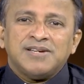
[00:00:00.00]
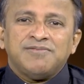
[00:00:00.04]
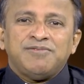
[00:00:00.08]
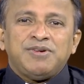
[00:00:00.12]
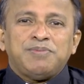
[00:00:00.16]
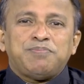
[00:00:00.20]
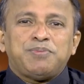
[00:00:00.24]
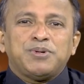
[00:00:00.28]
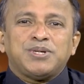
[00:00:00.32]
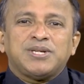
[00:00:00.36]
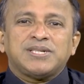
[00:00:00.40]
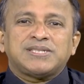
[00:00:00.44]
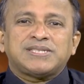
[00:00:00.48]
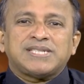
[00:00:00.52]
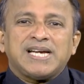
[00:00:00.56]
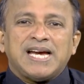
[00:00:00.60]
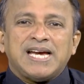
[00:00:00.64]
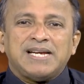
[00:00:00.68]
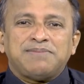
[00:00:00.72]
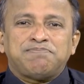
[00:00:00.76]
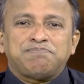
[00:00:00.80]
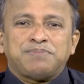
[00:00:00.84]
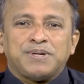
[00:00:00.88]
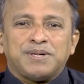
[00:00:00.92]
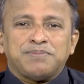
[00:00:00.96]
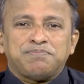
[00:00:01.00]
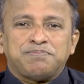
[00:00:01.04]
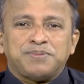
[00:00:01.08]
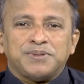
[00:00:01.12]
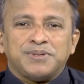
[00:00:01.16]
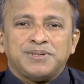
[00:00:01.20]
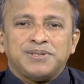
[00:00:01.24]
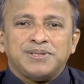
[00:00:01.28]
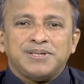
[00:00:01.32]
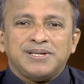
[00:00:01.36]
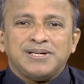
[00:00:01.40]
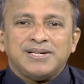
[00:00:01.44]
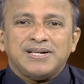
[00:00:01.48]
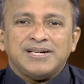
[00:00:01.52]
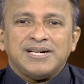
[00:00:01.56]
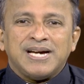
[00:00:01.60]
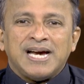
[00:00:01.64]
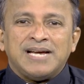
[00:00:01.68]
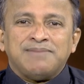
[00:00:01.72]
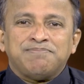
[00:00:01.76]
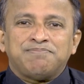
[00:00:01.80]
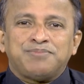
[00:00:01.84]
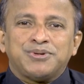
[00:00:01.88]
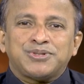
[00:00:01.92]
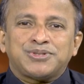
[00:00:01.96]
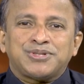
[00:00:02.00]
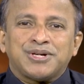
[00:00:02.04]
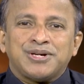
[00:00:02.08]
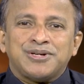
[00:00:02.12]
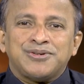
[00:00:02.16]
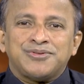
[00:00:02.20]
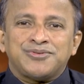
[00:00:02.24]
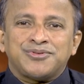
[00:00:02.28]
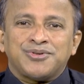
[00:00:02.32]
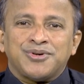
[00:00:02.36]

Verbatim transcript: we put aside purple and put on